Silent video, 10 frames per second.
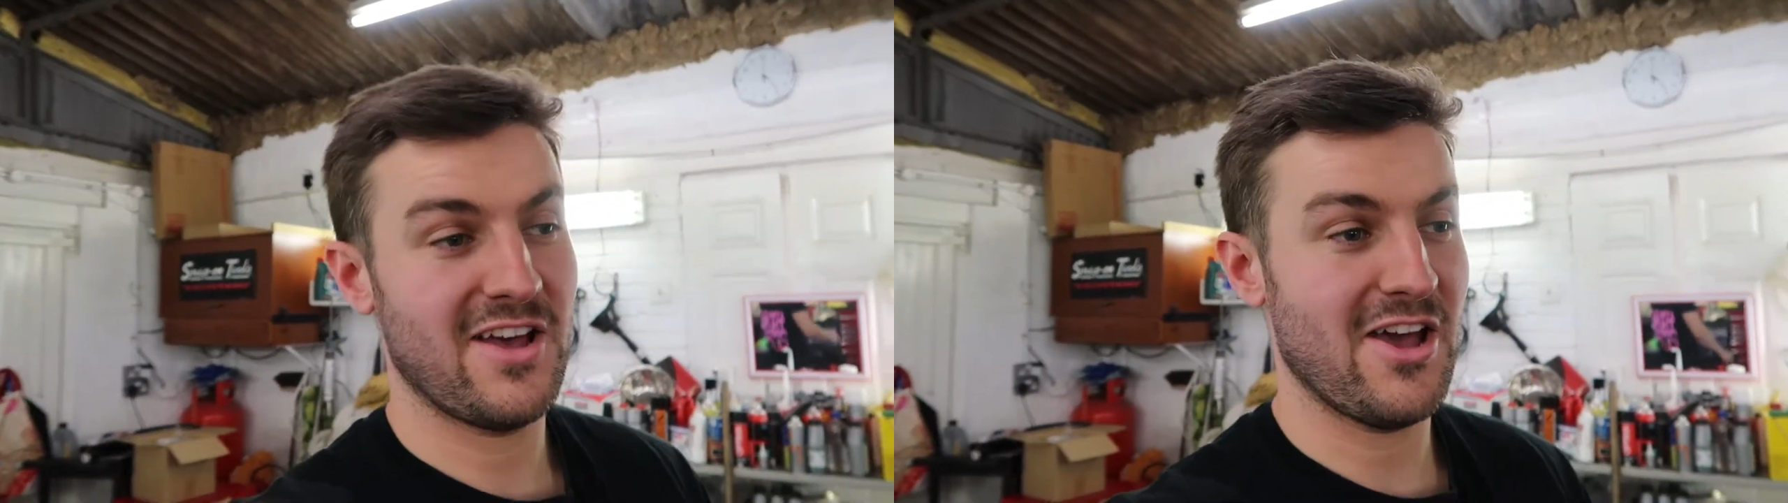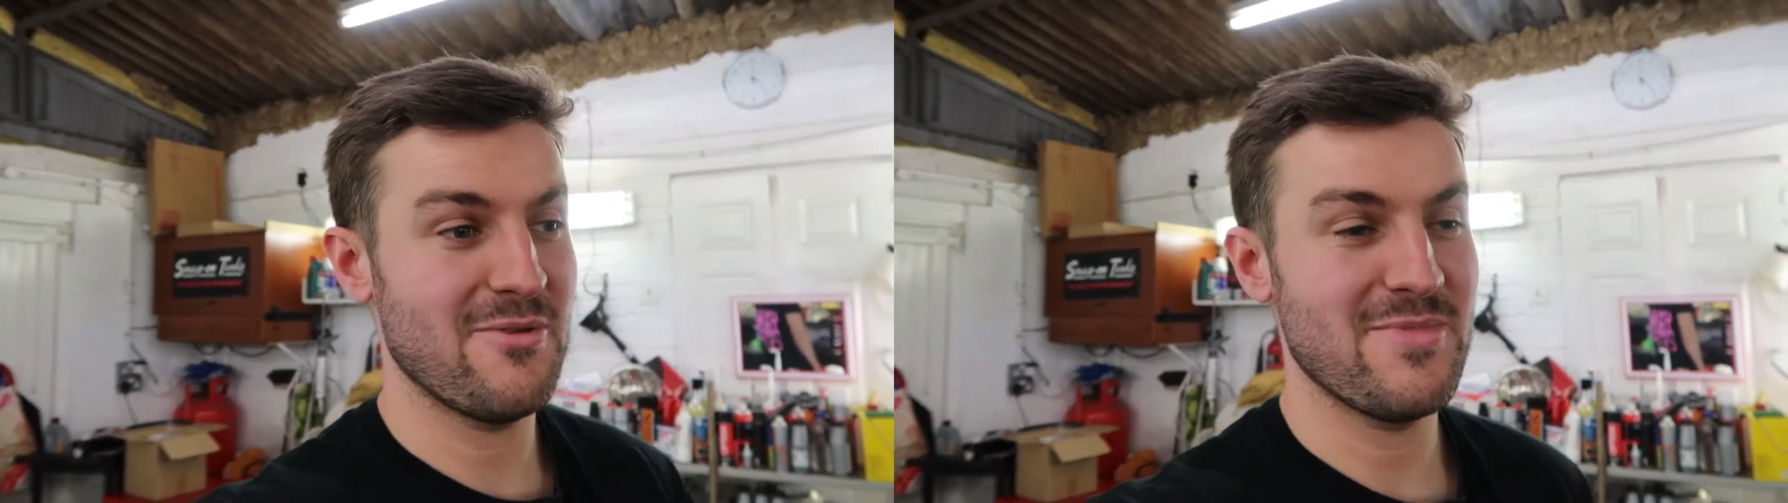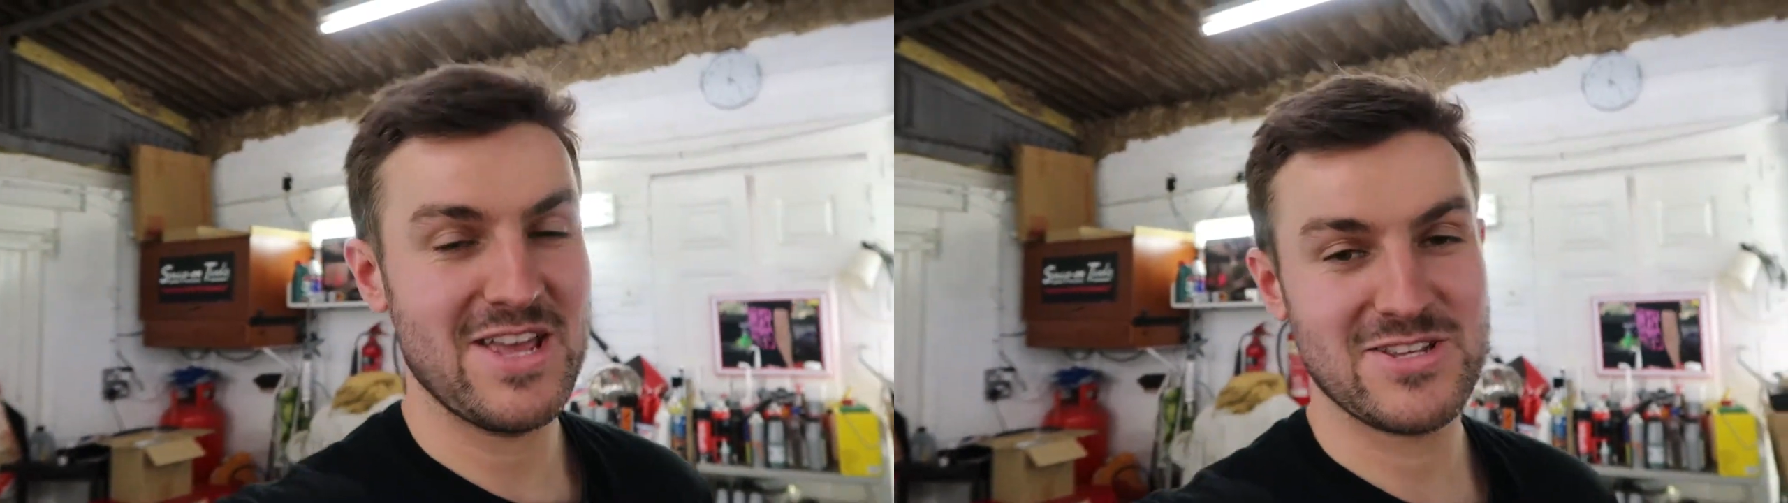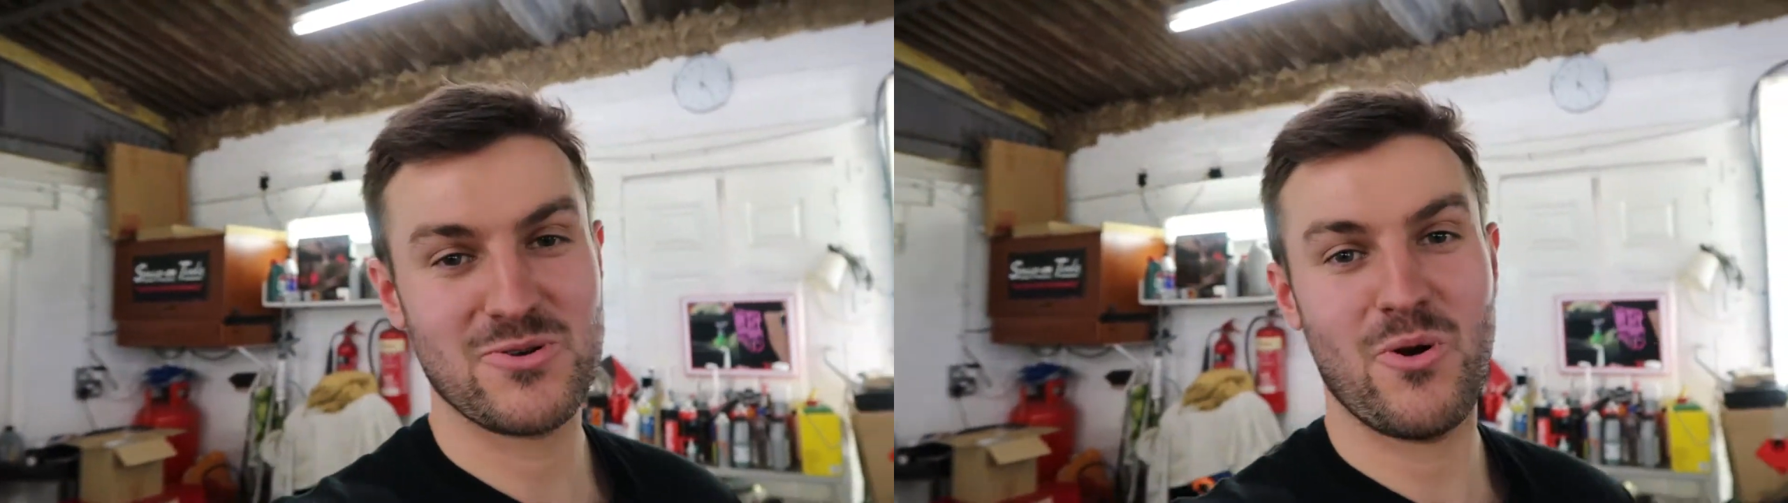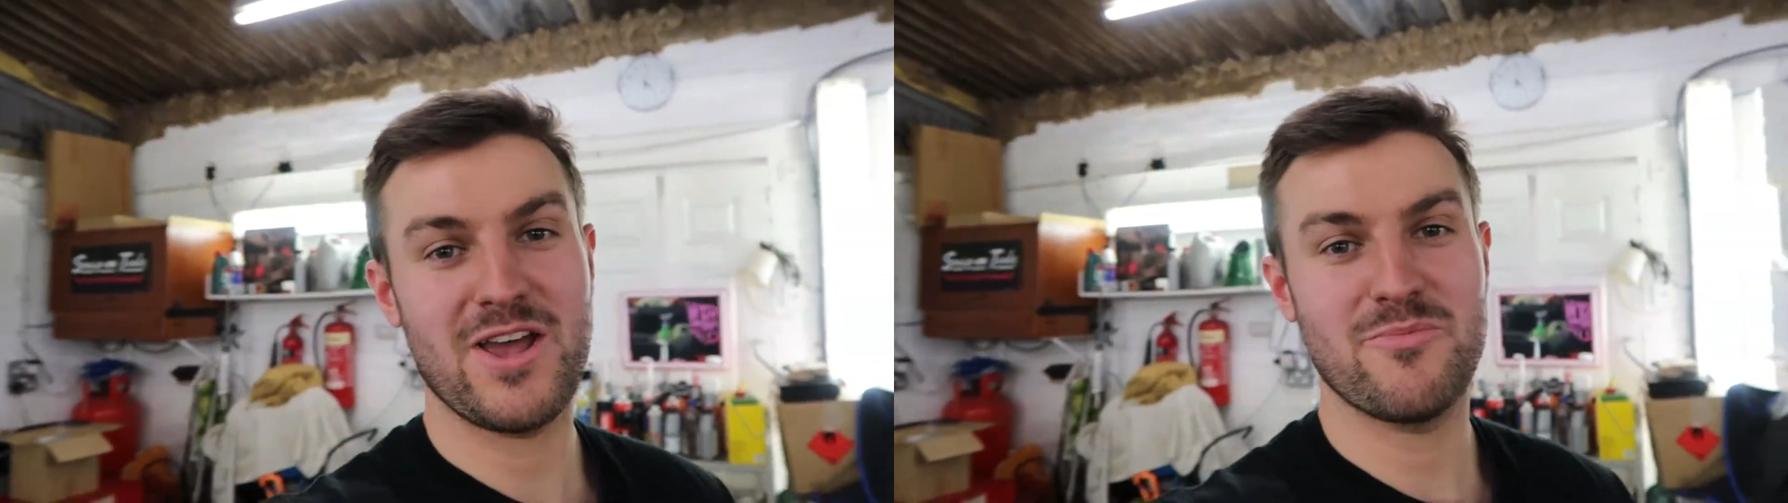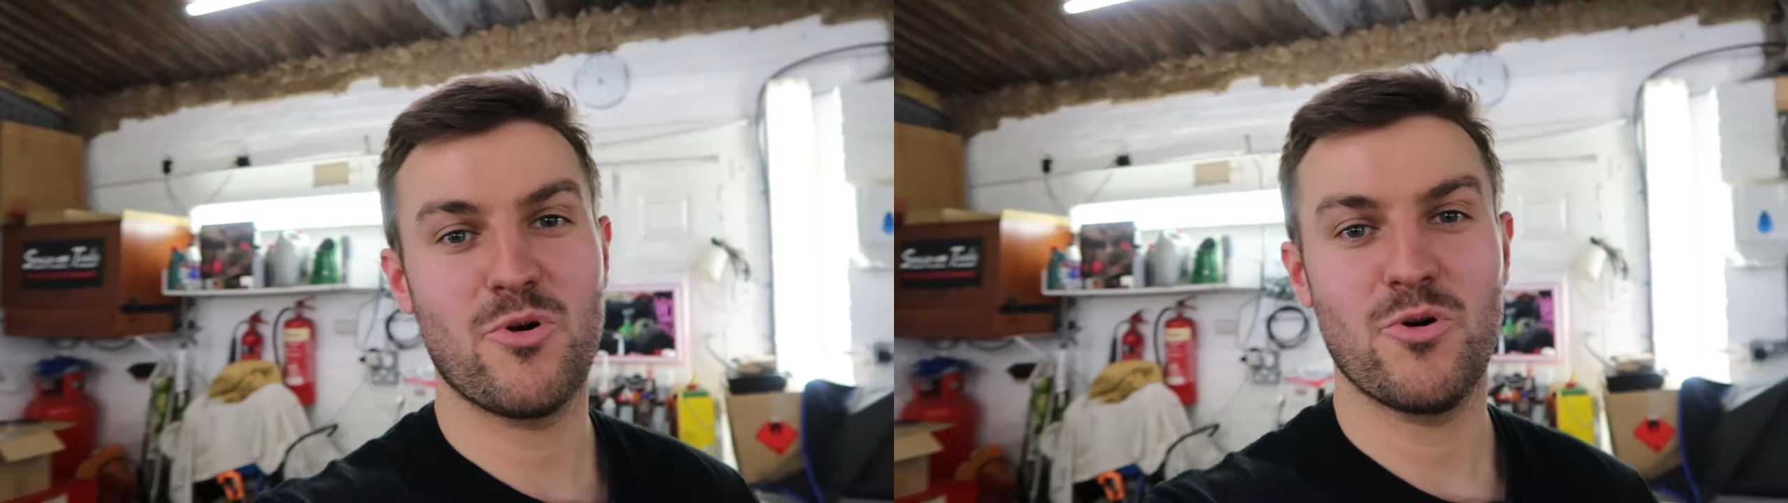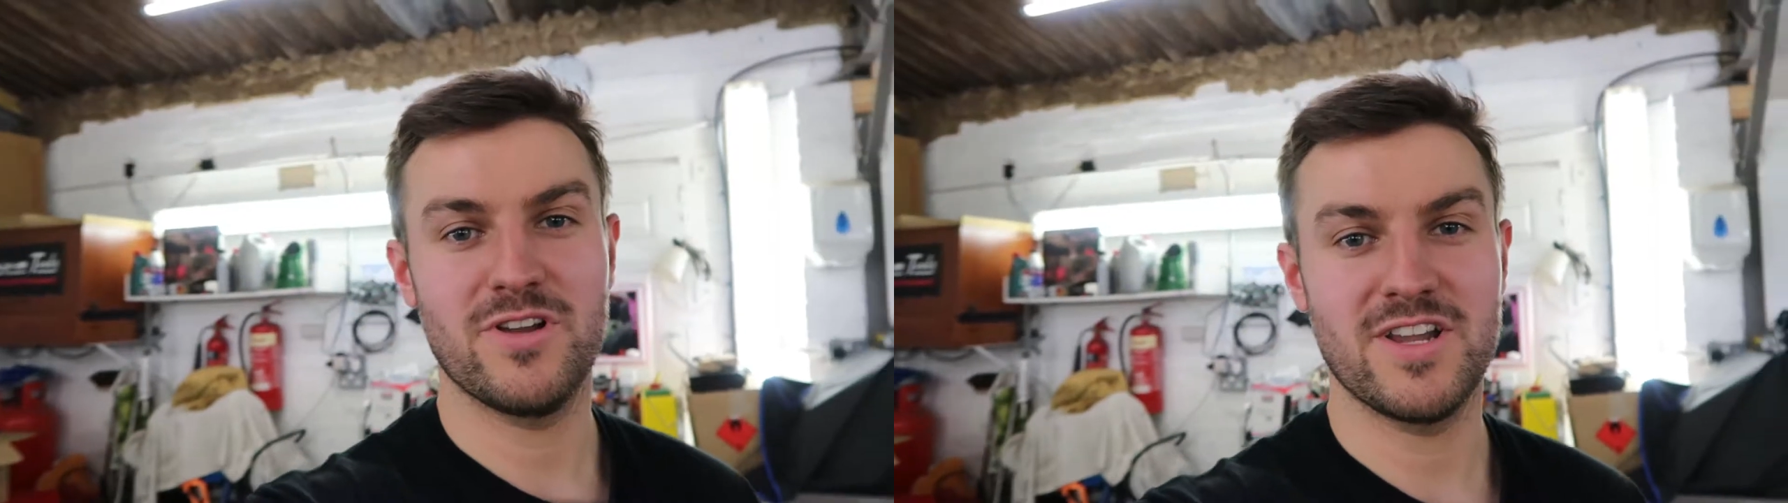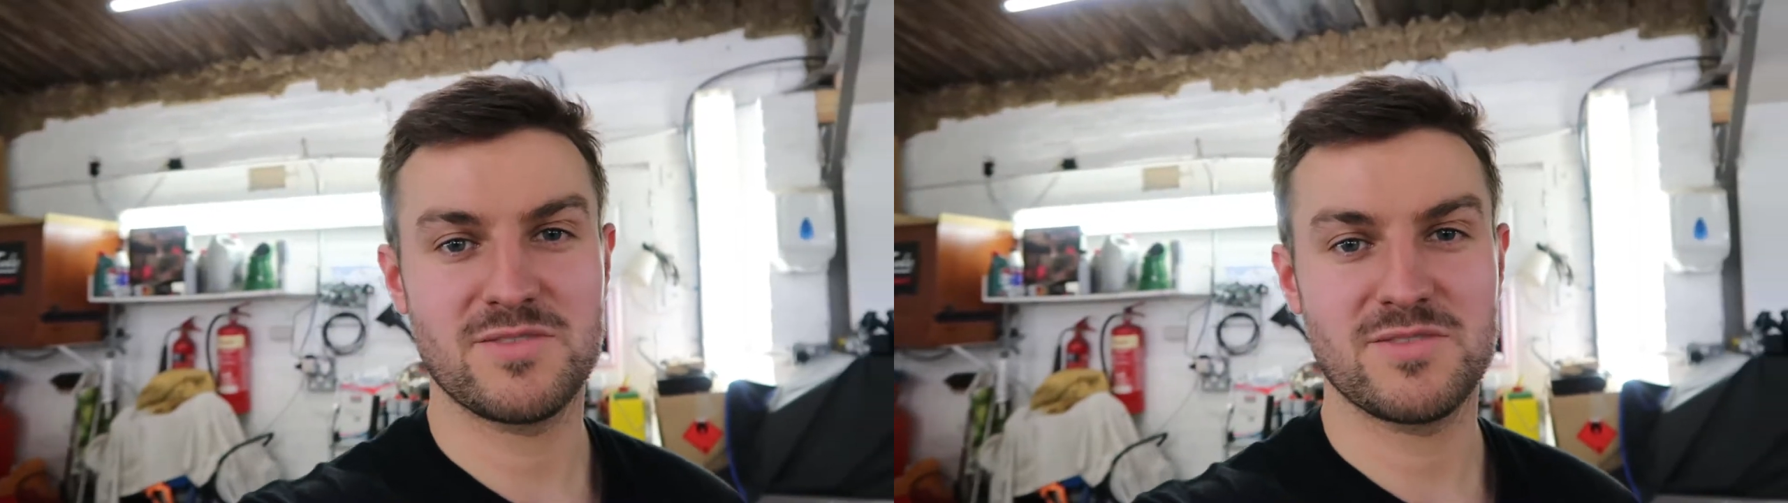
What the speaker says: is quite important.